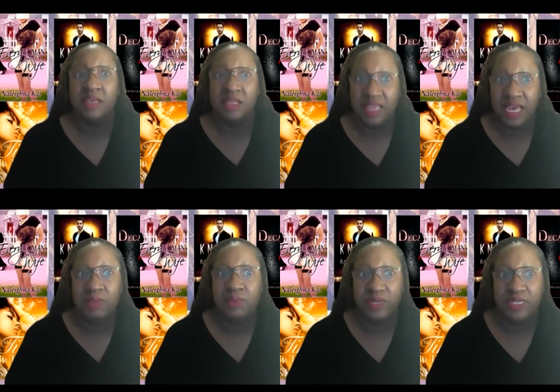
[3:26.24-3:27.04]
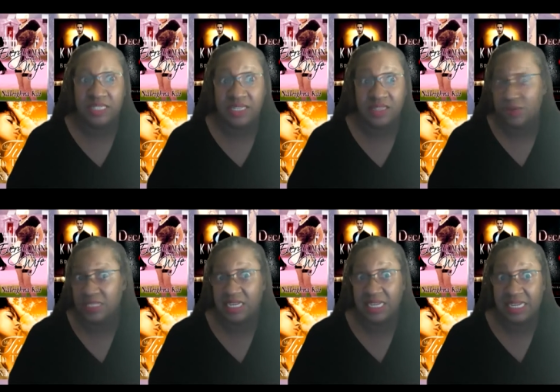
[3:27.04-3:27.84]
that we did those
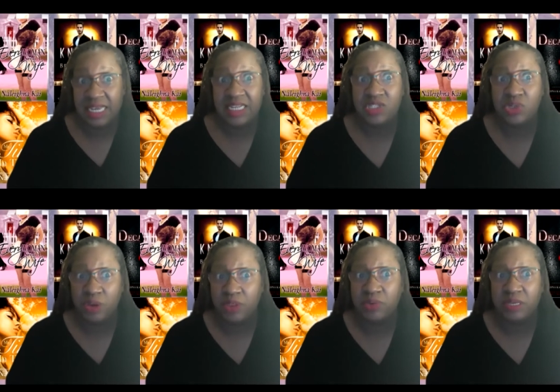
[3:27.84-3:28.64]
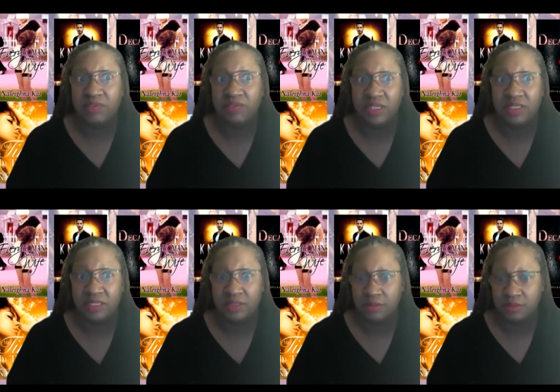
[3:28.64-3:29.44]
and it led into other
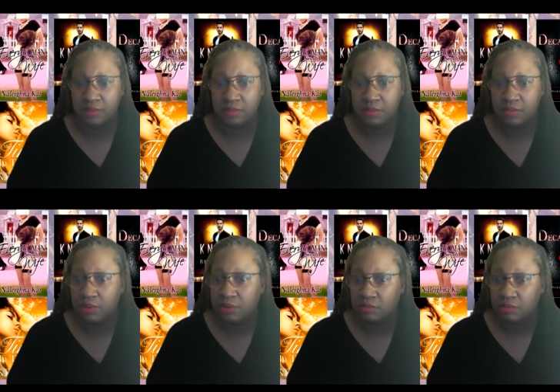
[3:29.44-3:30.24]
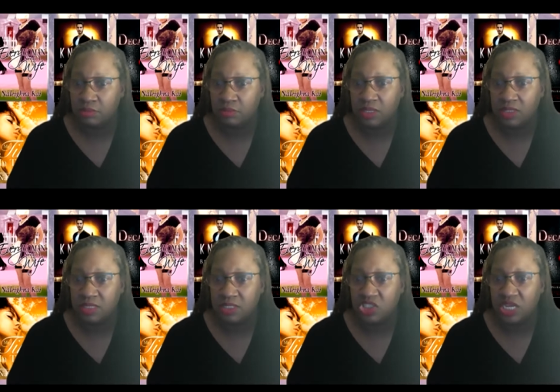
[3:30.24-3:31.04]
events
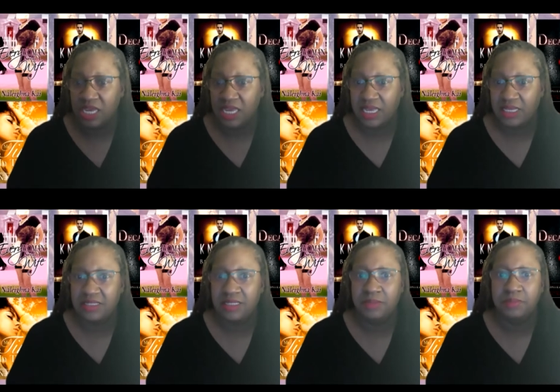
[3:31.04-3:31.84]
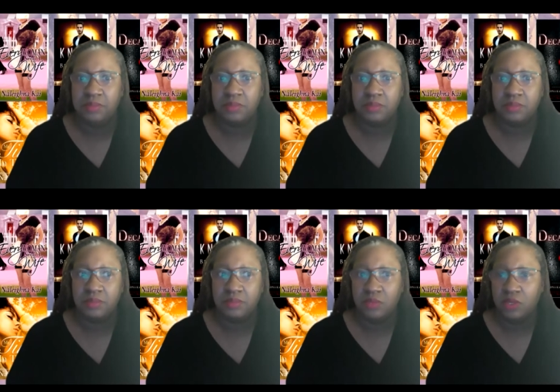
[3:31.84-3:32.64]
such as
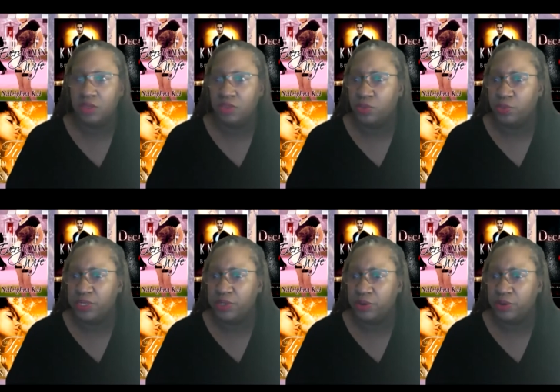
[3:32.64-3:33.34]
the reader